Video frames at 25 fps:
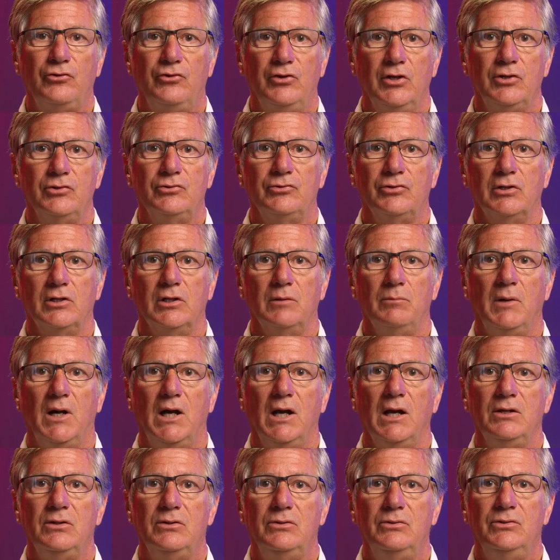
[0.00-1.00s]
Century
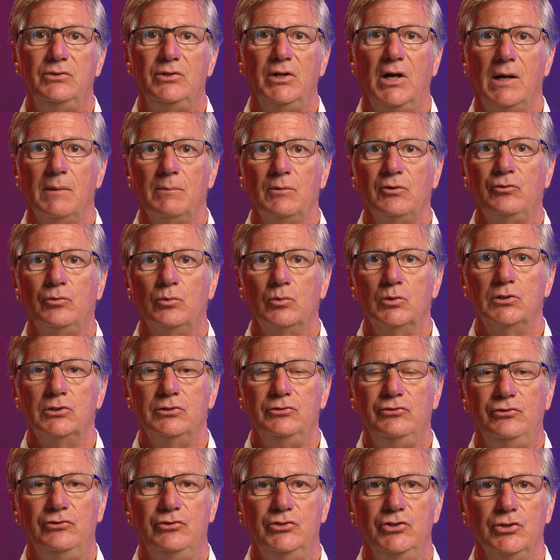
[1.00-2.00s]
by Thomas
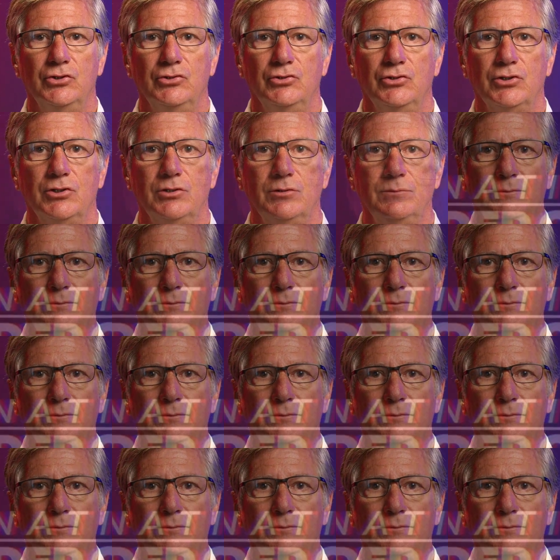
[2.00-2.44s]
Woods, Jr.